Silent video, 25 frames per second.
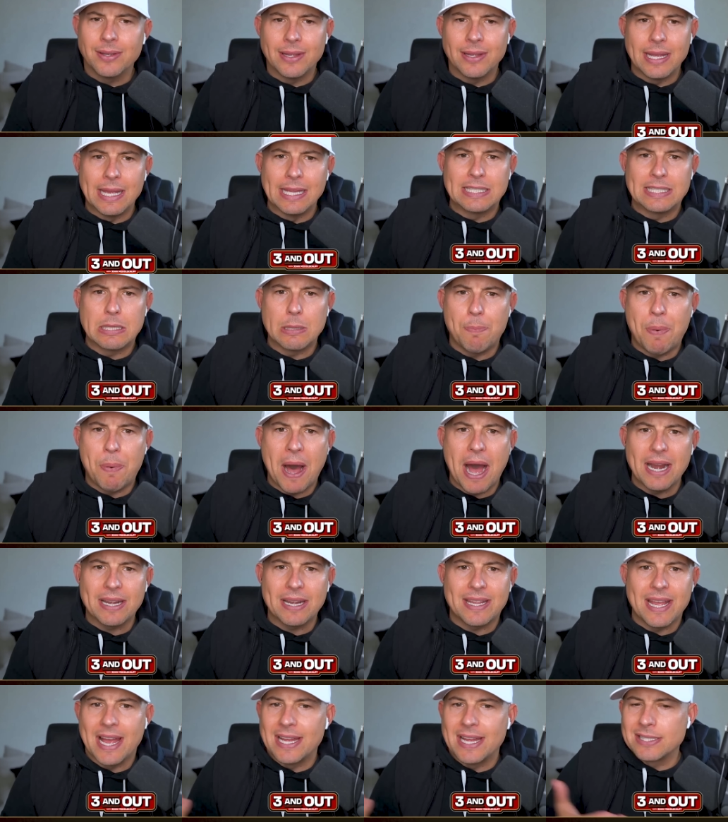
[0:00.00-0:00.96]
It's the
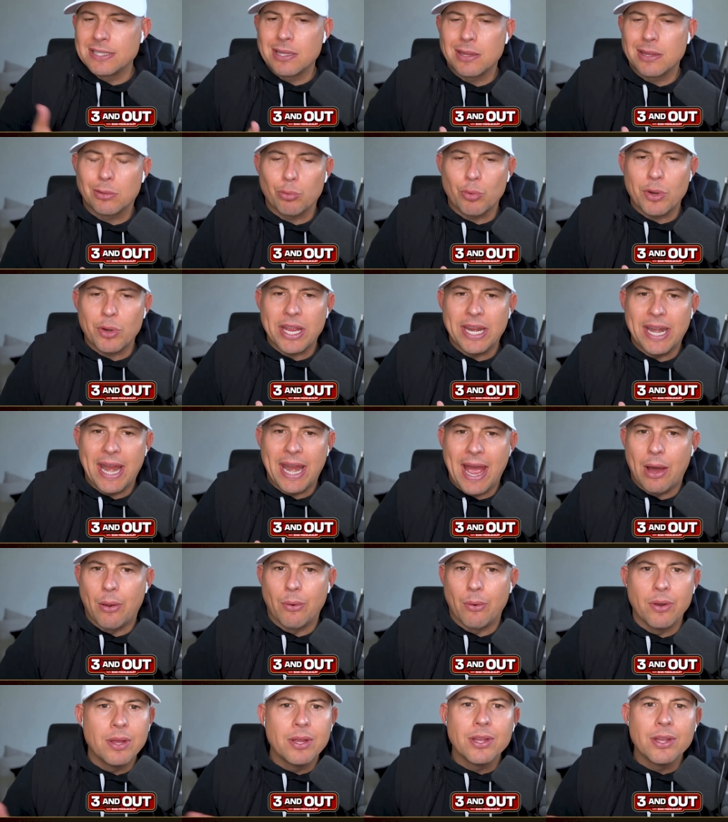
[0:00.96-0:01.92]
podcast, three and out.
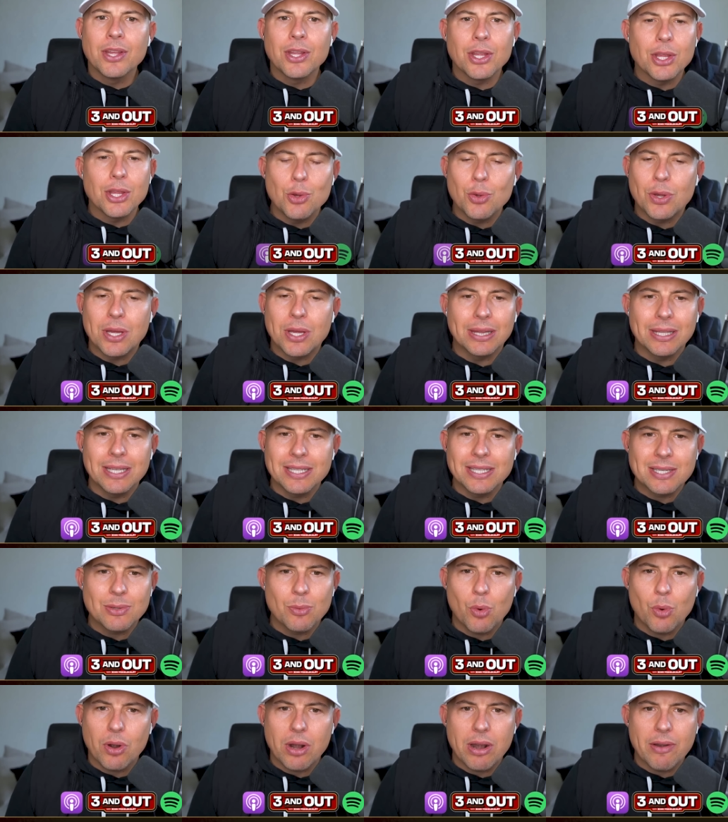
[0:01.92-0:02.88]
You can
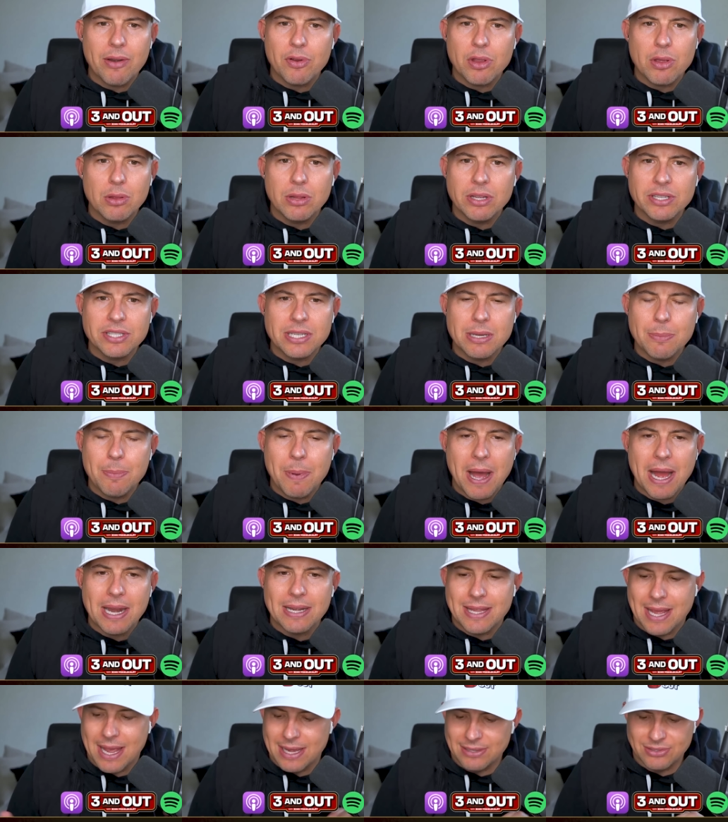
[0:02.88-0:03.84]
listen wherever you listen to
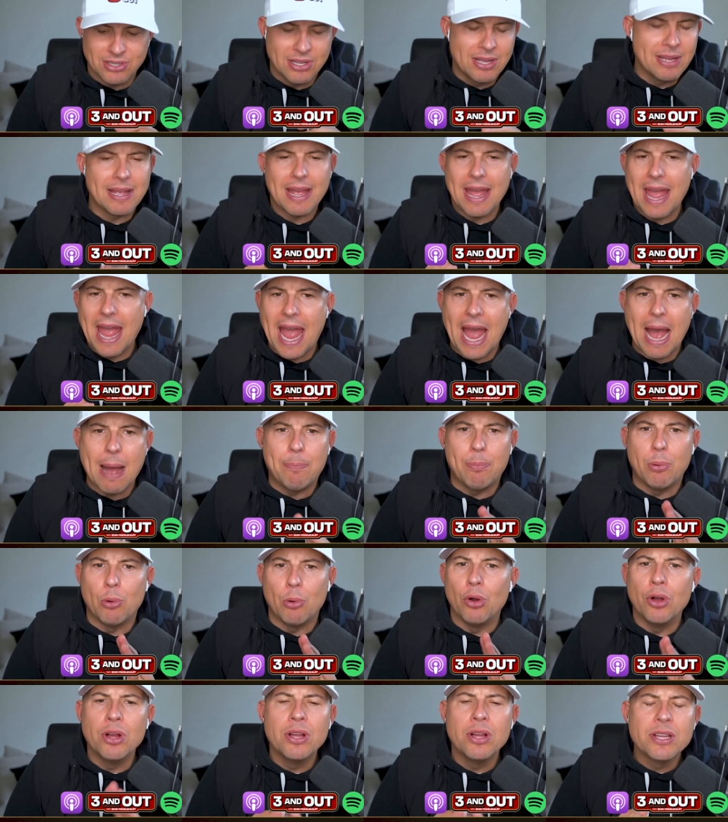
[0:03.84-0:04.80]
podcasts
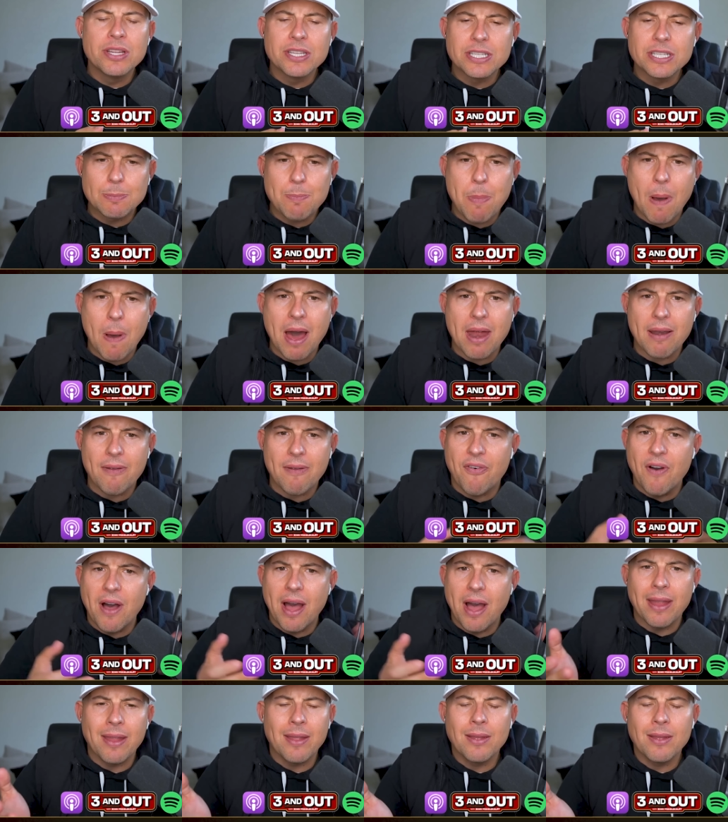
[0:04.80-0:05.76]
Apple,
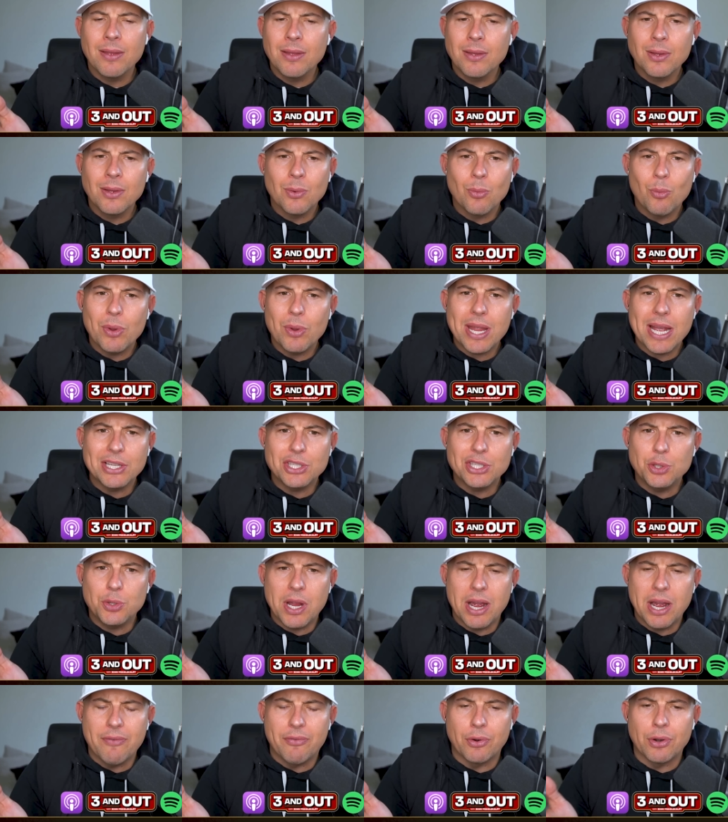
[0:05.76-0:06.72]
Spotify. We got you
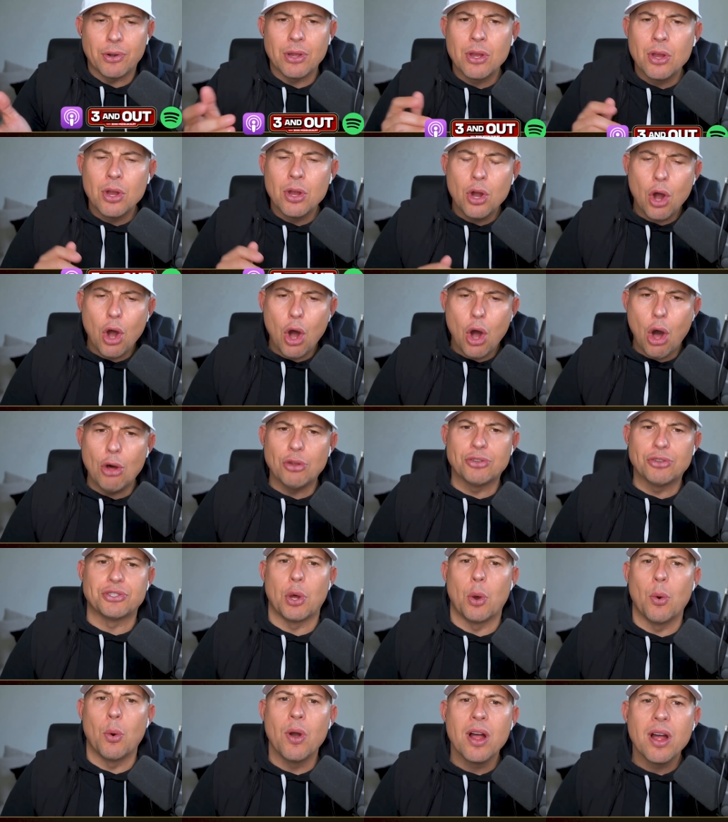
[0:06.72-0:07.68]
covered.
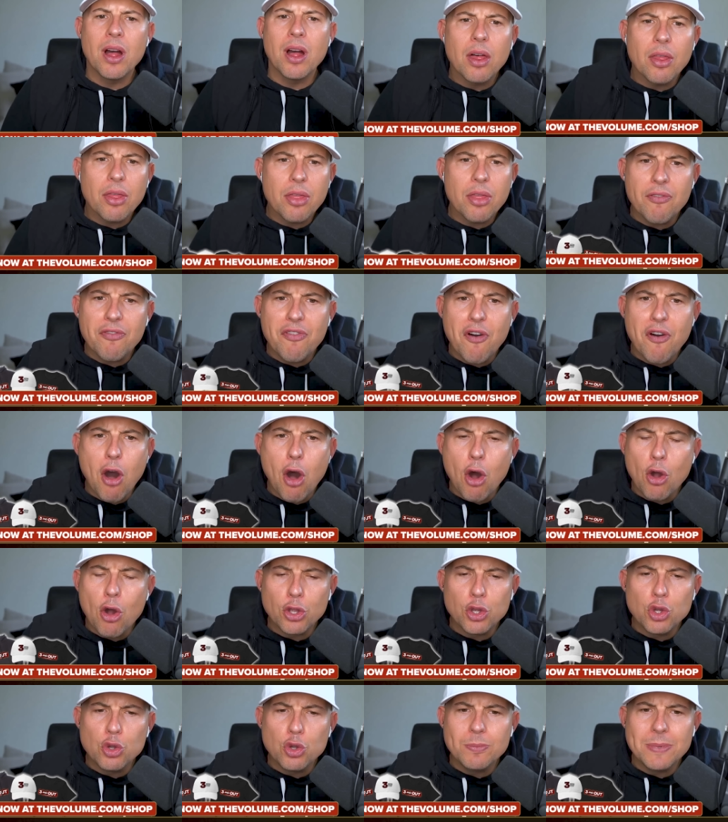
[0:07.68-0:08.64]
Also,
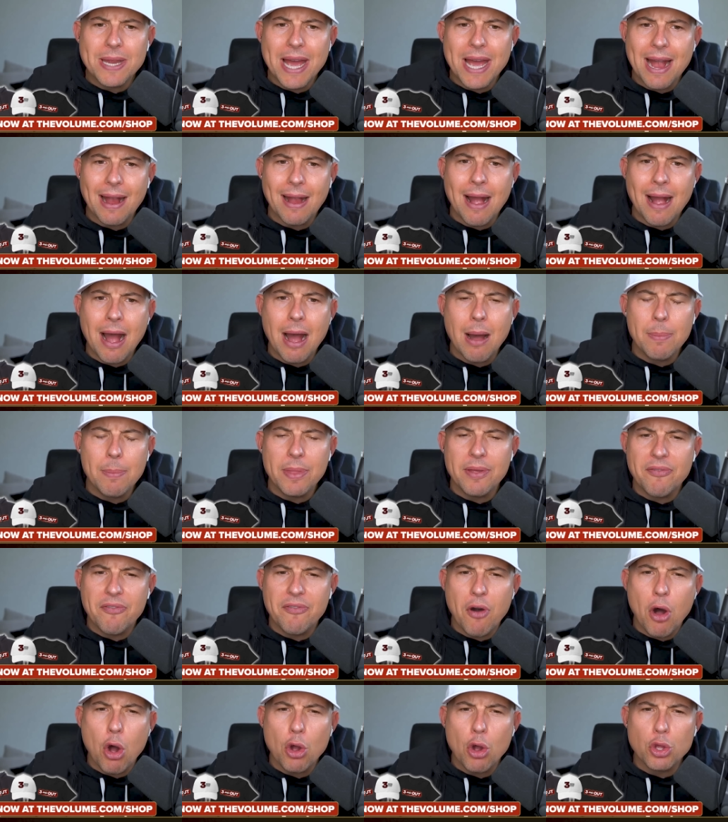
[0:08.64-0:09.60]
thevolume.com,
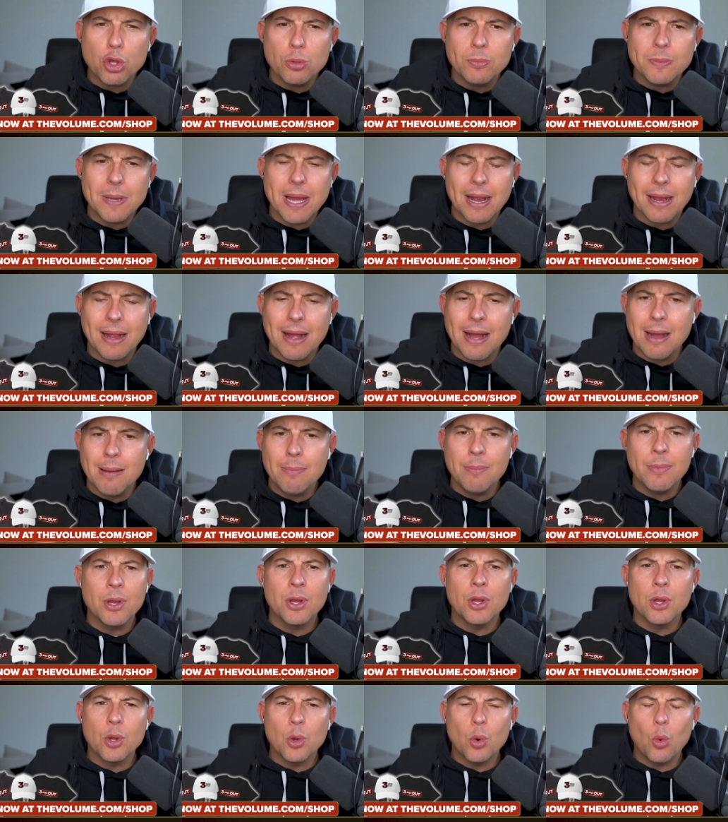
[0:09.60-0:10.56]
thevolume.com.
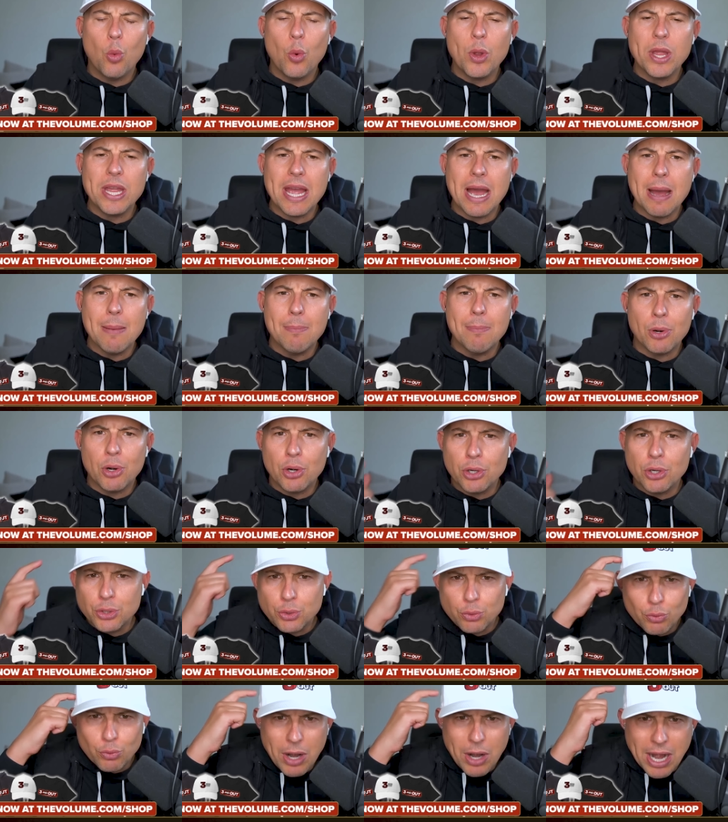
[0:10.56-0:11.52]
We got
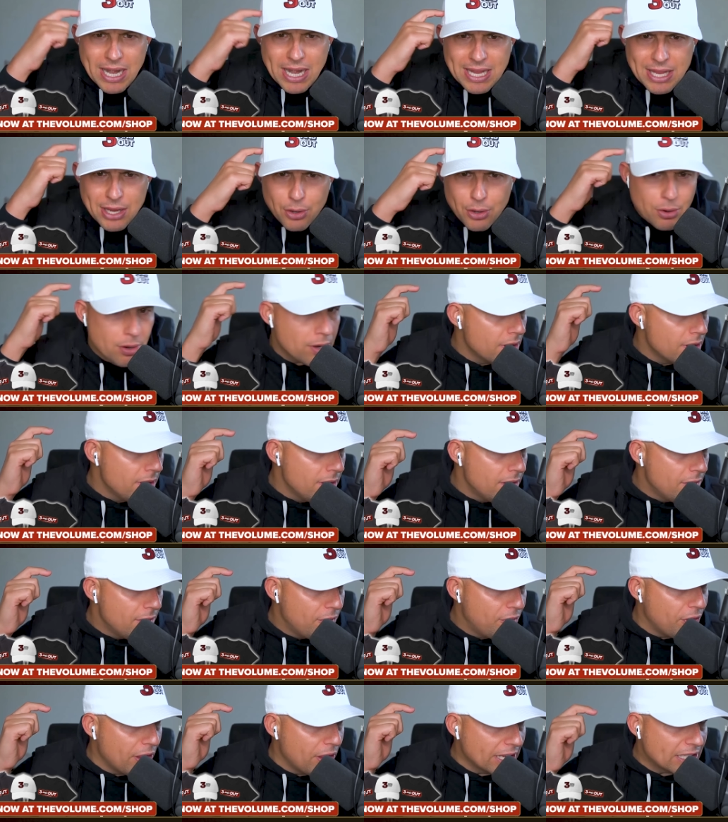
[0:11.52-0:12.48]
merch right here.
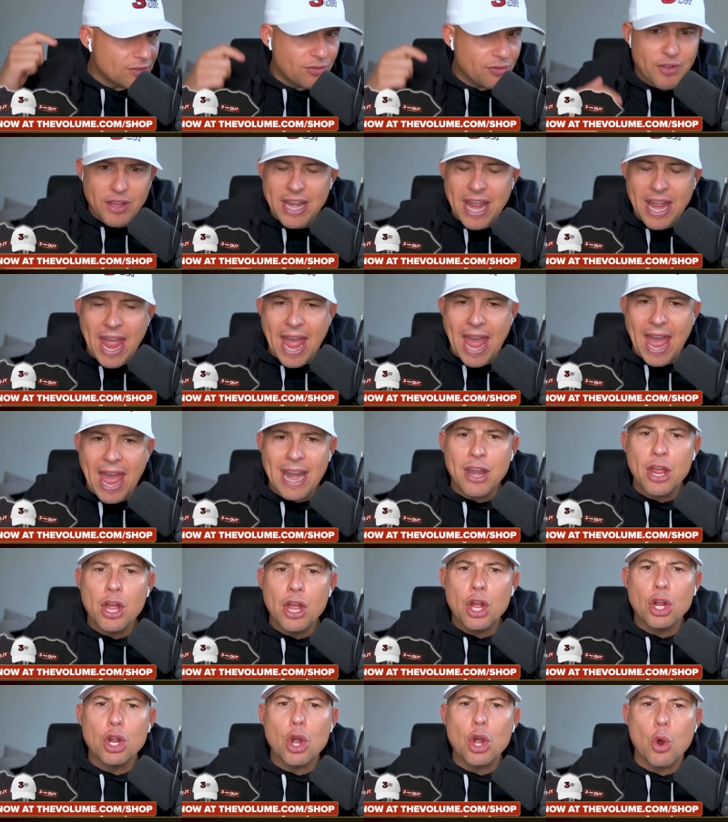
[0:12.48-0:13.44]
FlexFit hat.
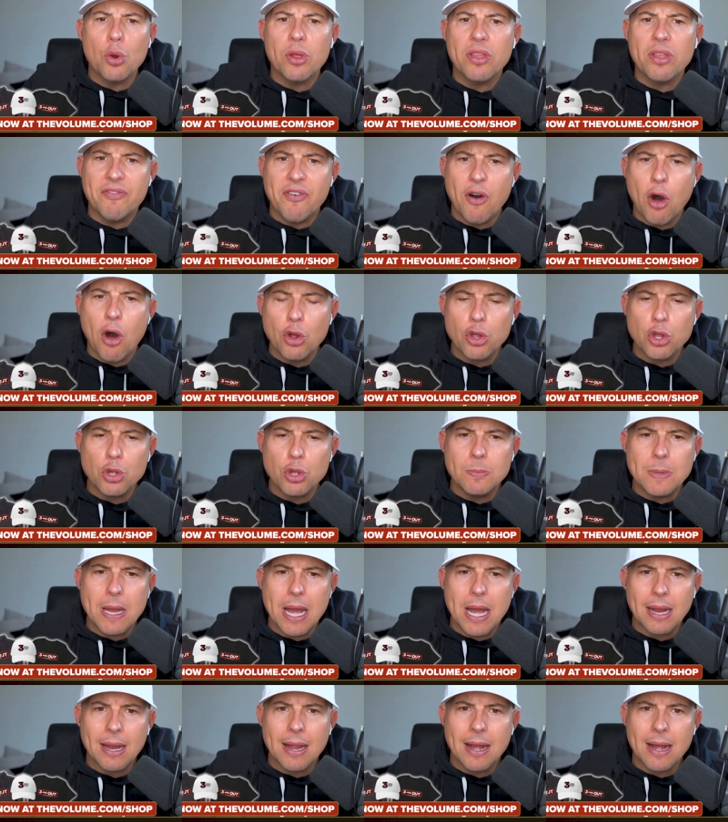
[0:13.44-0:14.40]
Go to
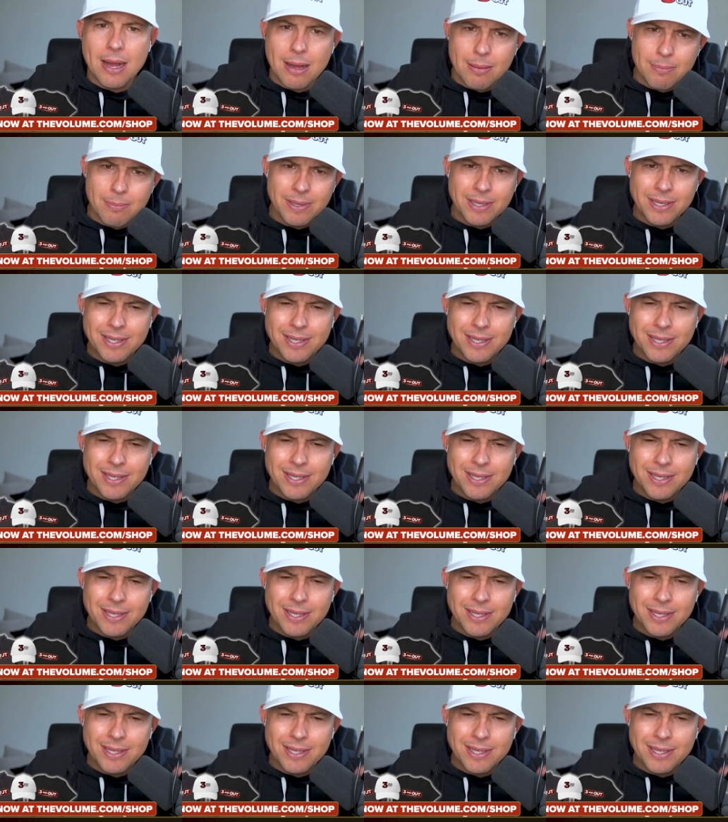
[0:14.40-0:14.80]
thevolume.com.